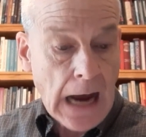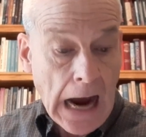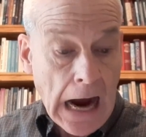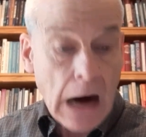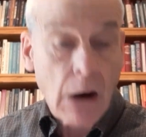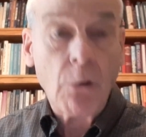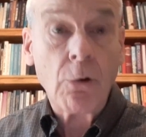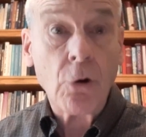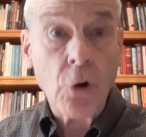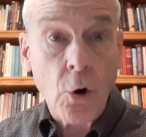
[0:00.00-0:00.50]

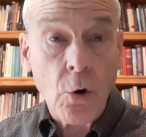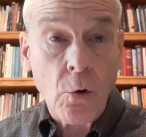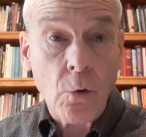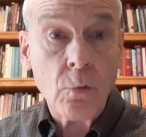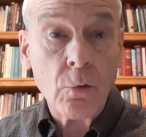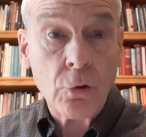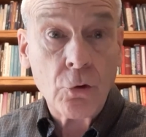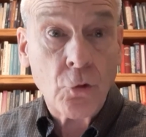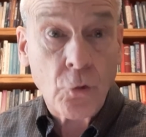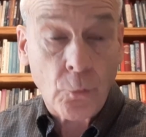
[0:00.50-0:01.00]
our
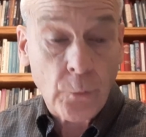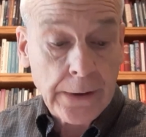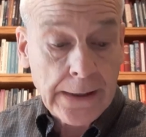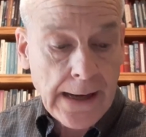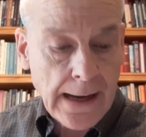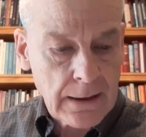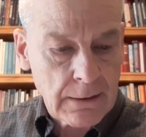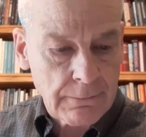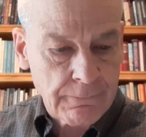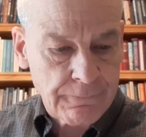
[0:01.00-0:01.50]
own
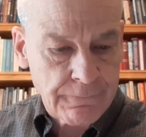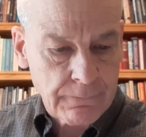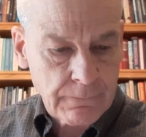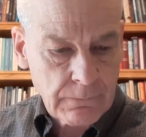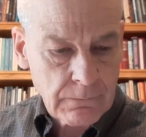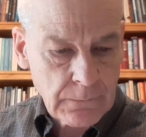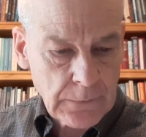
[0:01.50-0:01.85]
creative